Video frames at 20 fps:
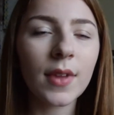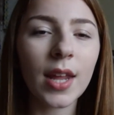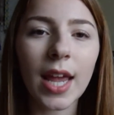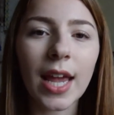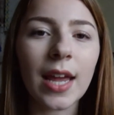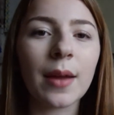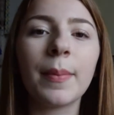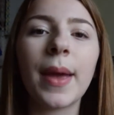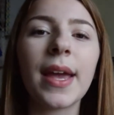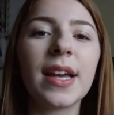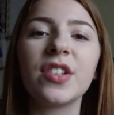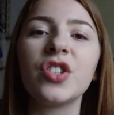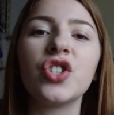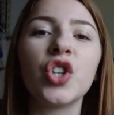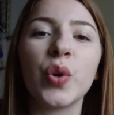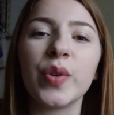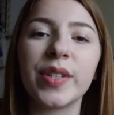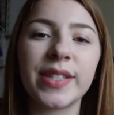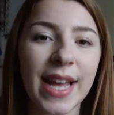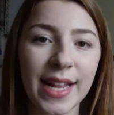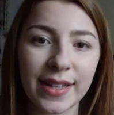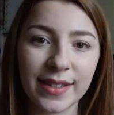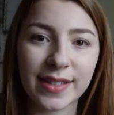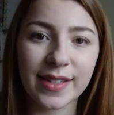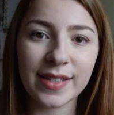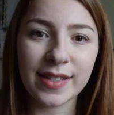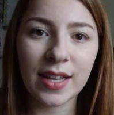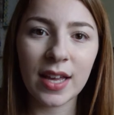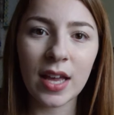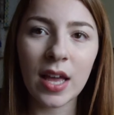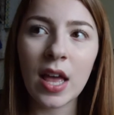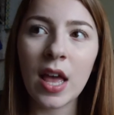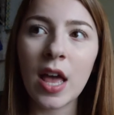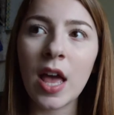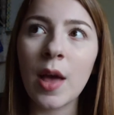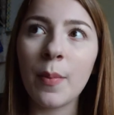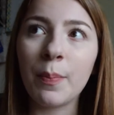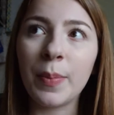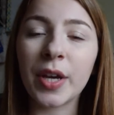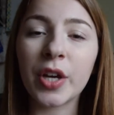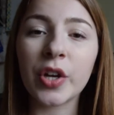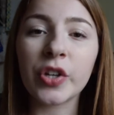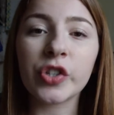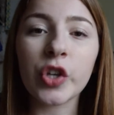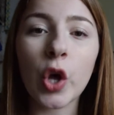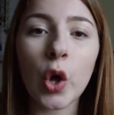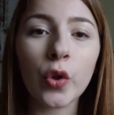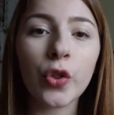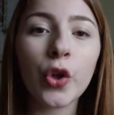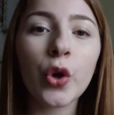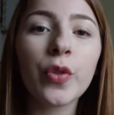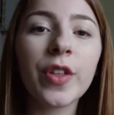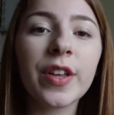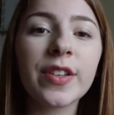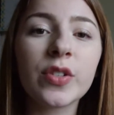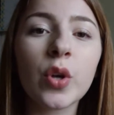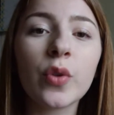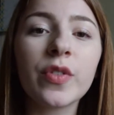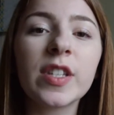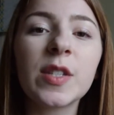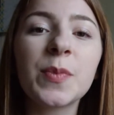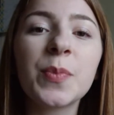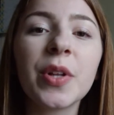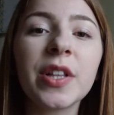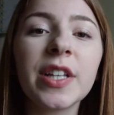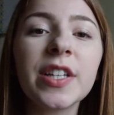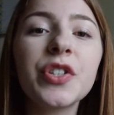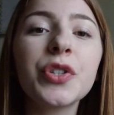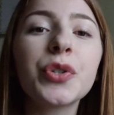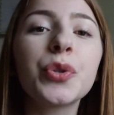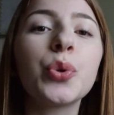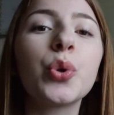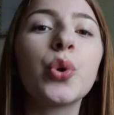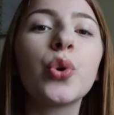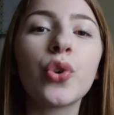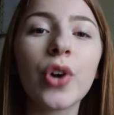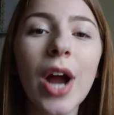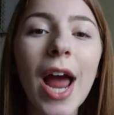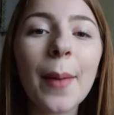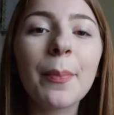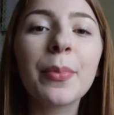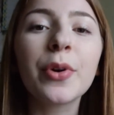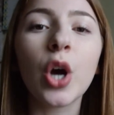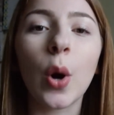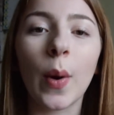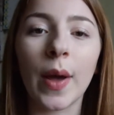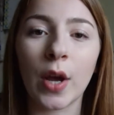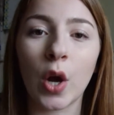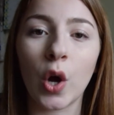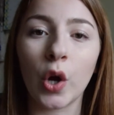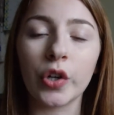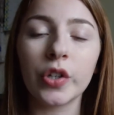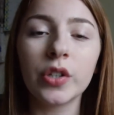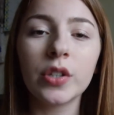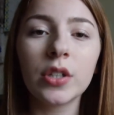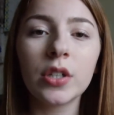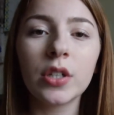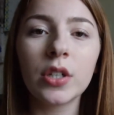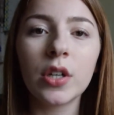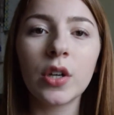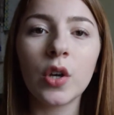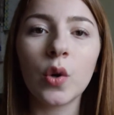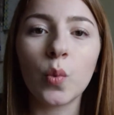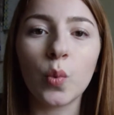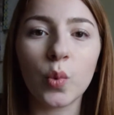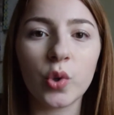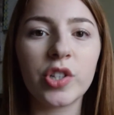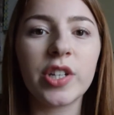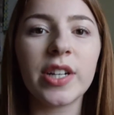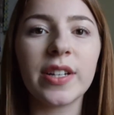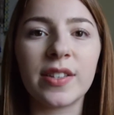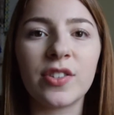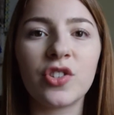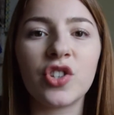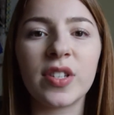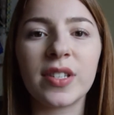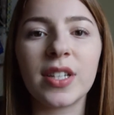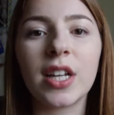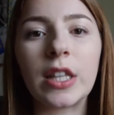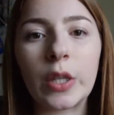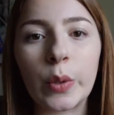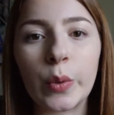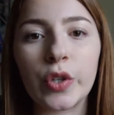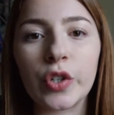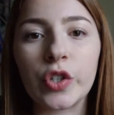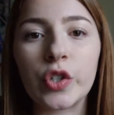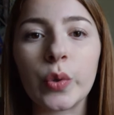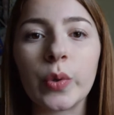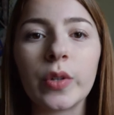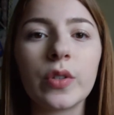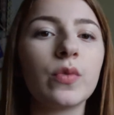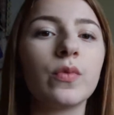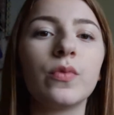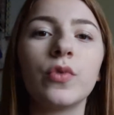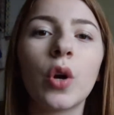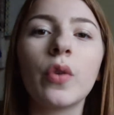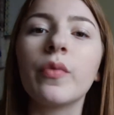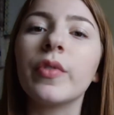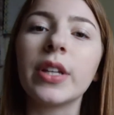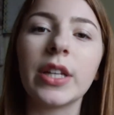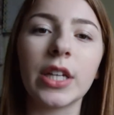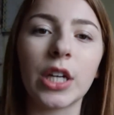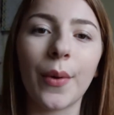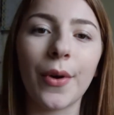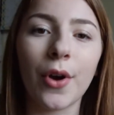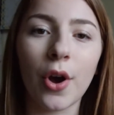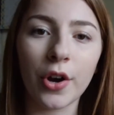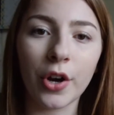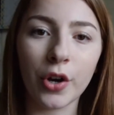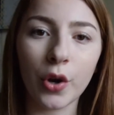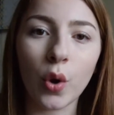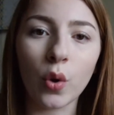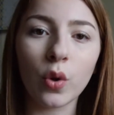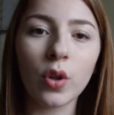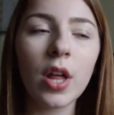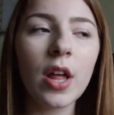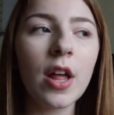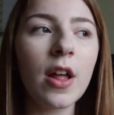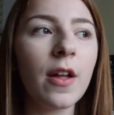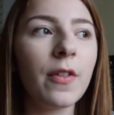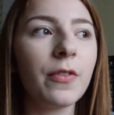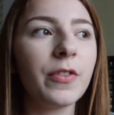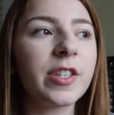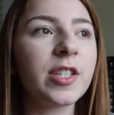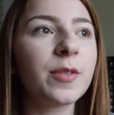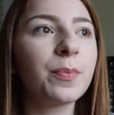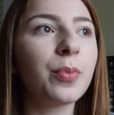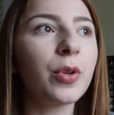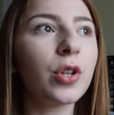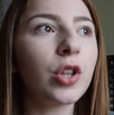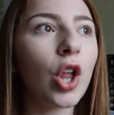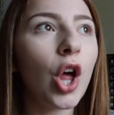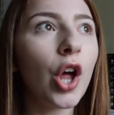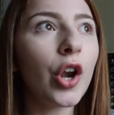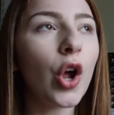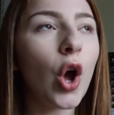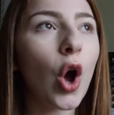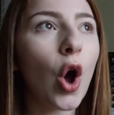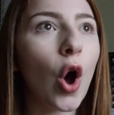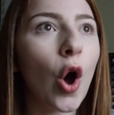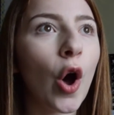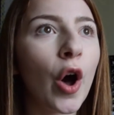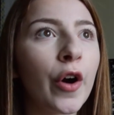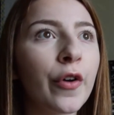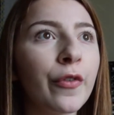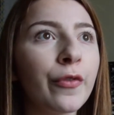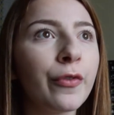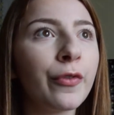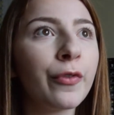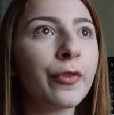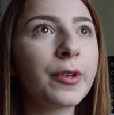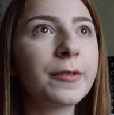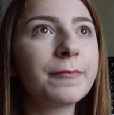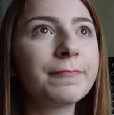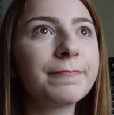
It makes no sense. Because although there's all this political crap going on, which it's just alluded to, it's not really going on at all, this plot of